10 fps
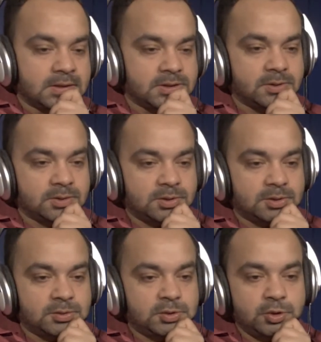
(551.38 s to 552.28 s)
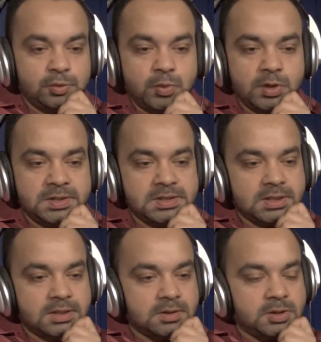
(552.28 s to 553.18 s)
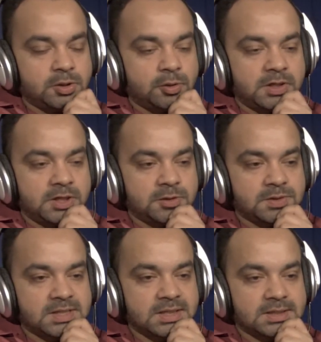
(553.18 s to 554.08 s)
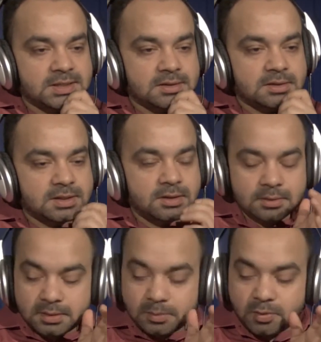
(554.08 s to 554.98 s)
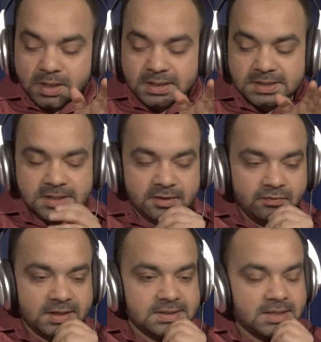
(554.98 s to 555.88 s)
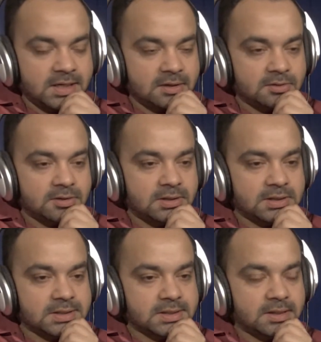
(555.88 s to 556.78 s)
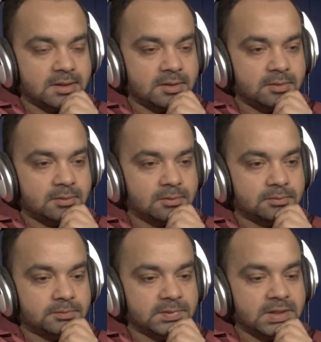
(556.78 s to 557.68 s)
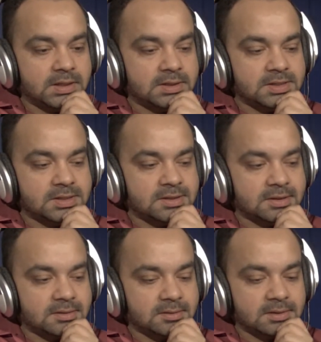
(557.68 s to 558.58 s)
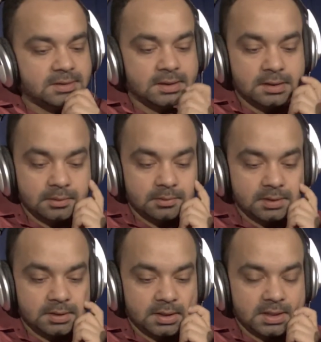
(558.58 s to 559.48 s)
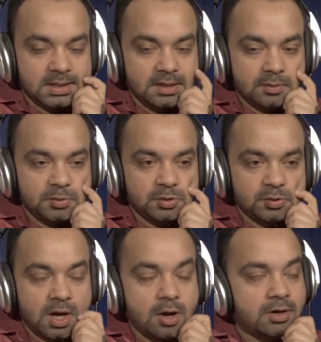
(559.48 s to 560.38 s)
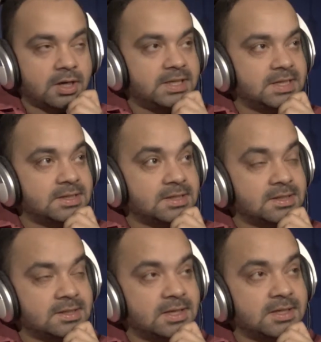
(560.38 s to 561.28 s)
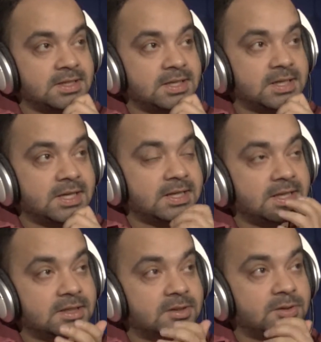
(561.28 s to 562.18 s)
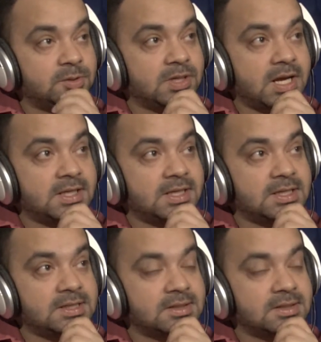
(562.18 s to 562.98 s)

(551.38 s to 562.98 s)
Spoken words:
So the two points you were using is, one is reflection, another is, adding up to our audiences that they can get the good ideas.